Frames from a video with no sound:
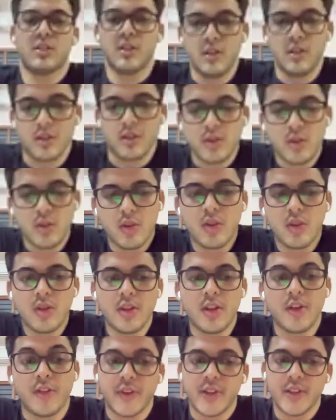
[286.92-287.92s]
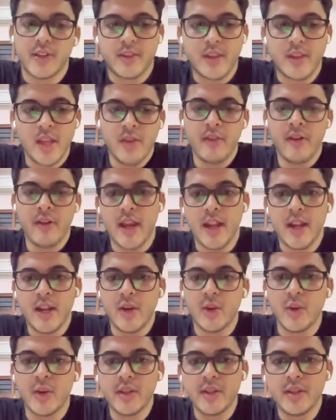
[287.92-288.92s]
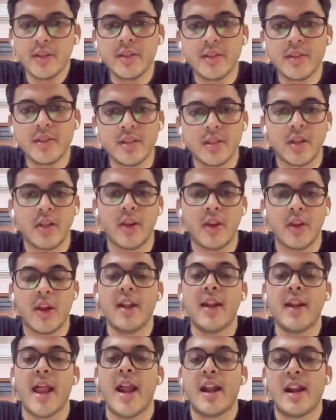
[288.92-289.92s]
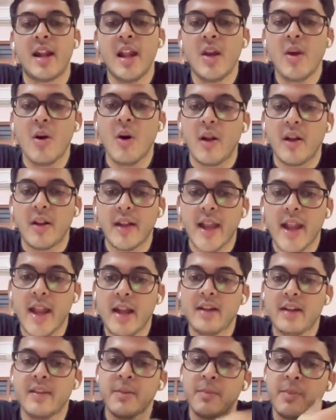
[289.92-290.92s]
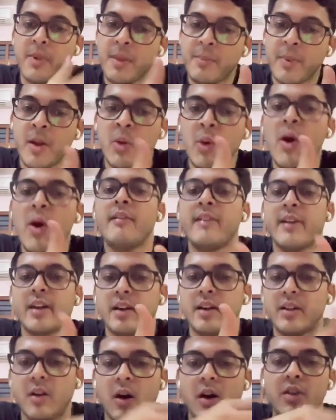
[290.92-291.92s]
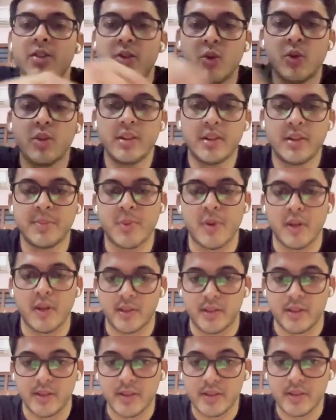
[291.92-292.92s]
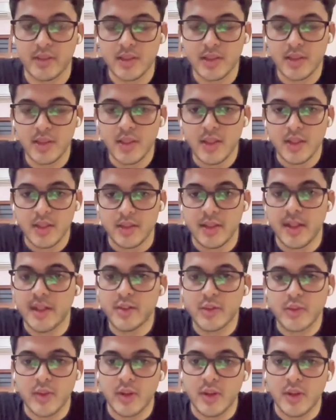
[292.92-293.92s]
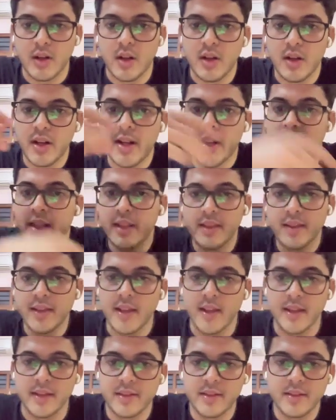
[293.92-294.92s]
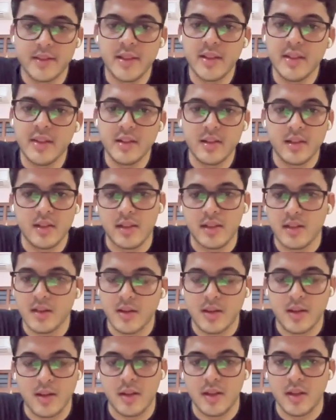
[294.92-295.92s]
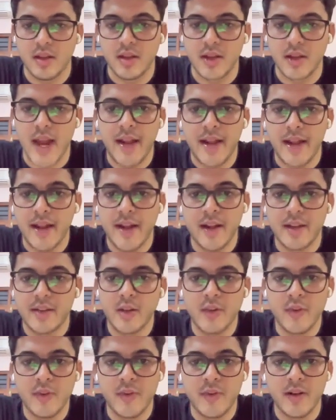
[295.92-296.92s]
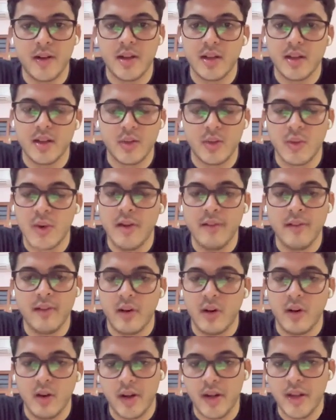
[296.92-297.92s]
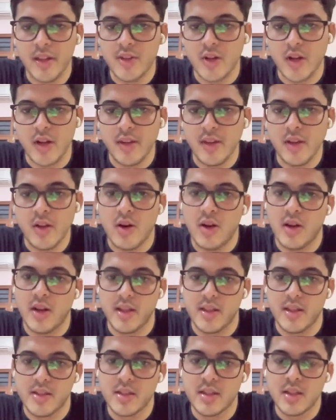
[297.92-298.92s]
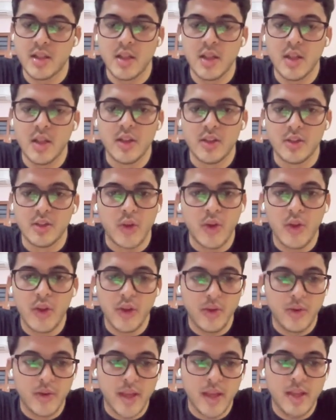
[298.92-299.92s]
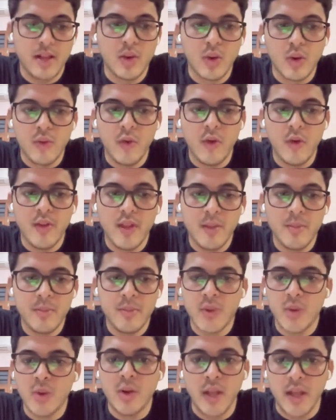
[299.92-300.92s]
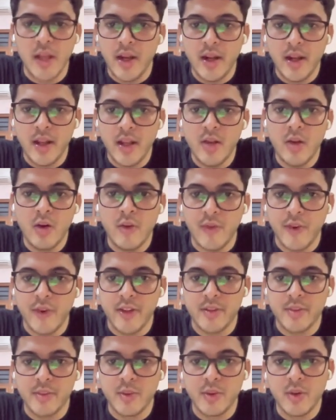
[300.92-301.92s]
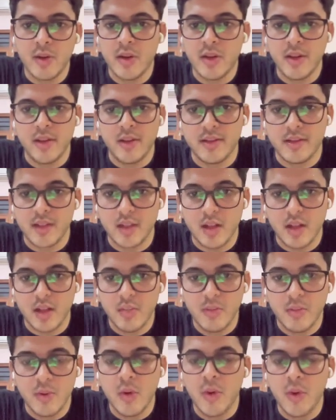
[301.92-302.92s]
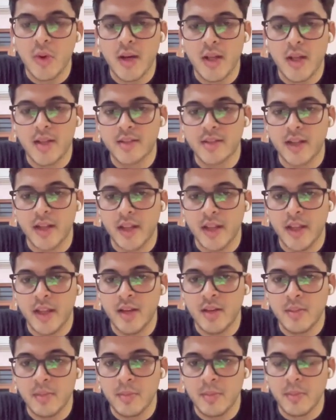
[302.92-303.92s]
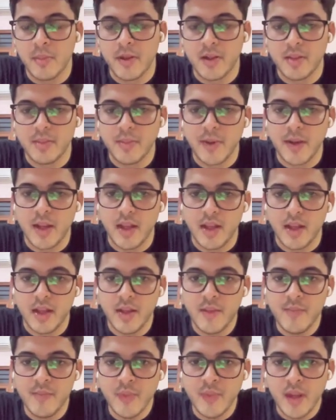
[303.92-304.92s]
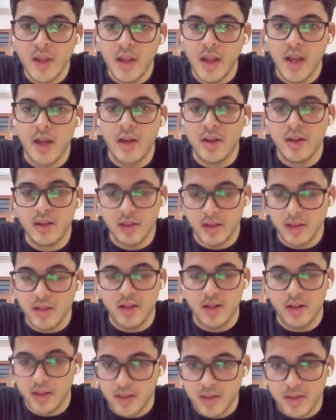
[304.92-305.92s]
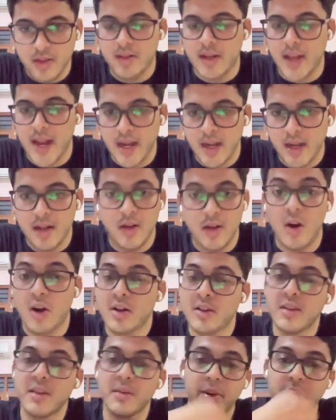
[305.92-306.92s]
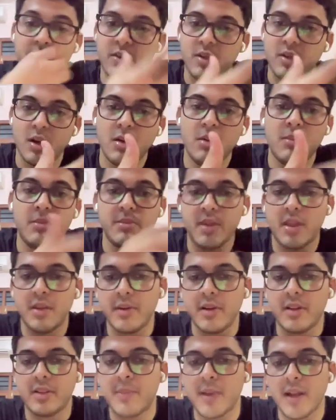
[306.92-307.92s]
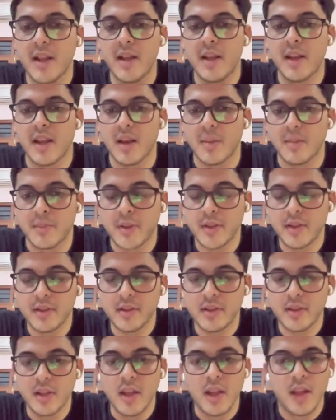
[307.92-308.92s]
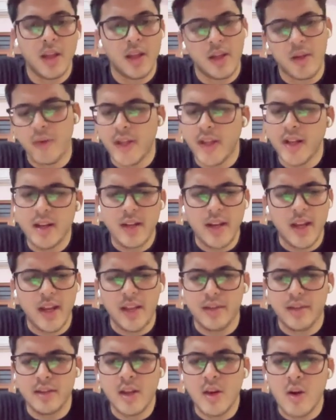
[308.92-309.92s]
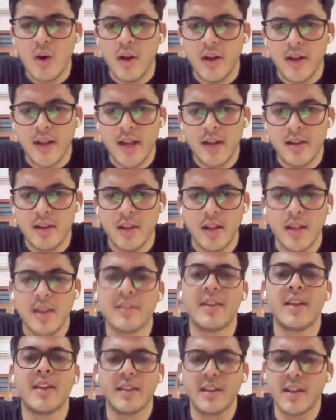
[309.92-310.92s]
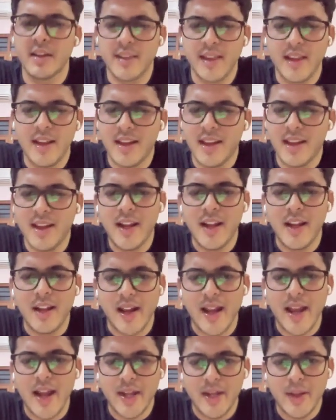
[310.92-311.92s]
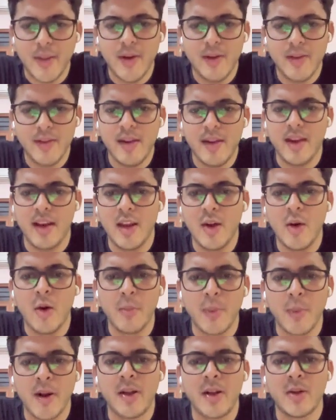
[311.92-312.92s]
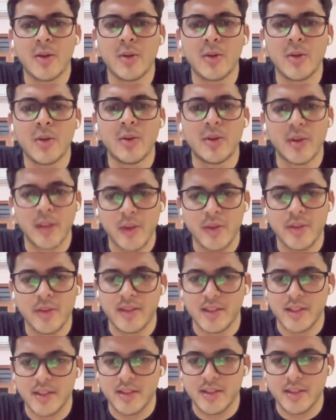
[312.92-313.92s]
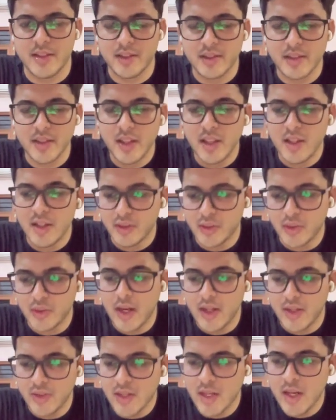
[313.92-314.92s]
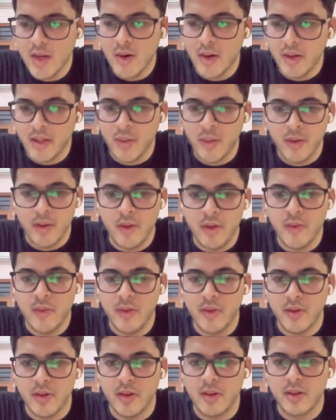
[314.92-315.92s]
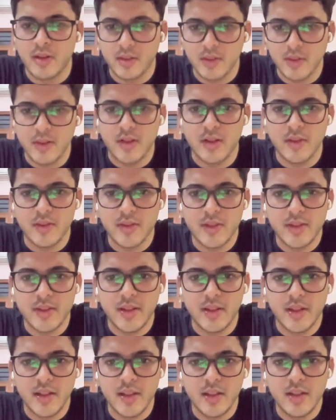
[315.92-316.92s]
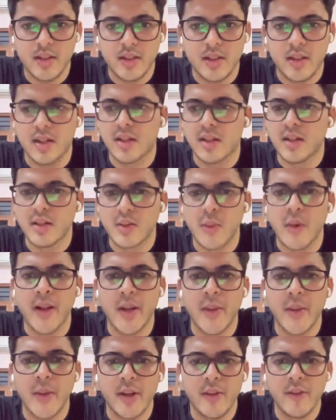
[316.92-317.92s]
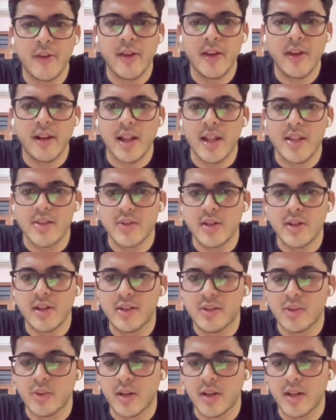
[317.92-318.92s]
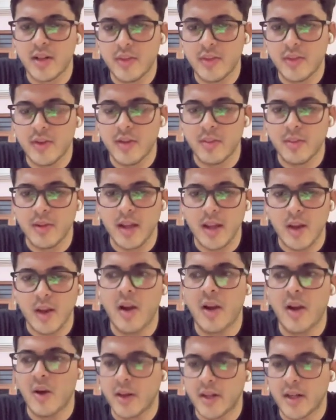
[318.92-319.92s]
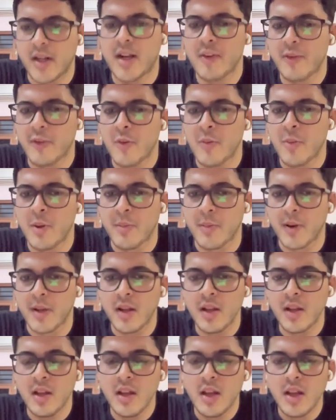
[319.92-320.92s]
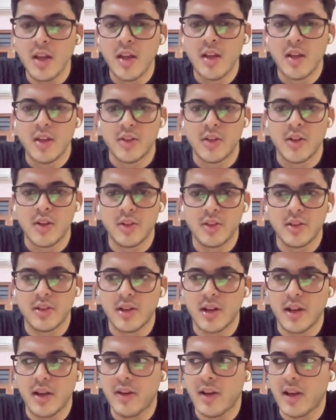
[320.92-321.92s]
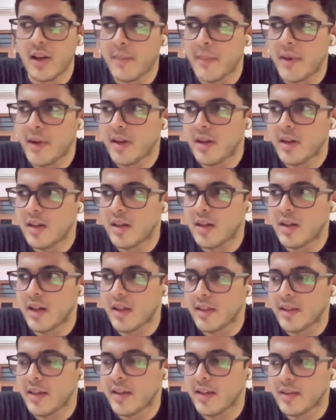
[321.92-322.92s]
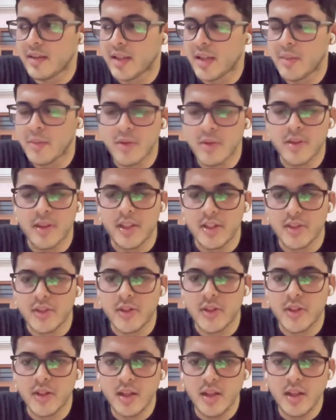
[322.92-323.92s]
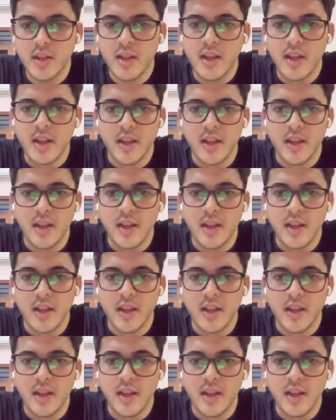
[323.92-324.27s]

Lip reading: So the first thing you can do is you can directly contact the people who have gone through this process. That's already the existing candidates of who have already joined the college. So you can look for them through LinkedIn or Facebook Instagram who are studying in BITS Pilani, and that not the BITS or the BITS Pilani campus. You can easily contact them. Like they're really interactive and they're really open to give suggestions. So actually, I contacted one of the senior 2025 graduate student from I contacted a few people. So I met I think his name was Ishwar.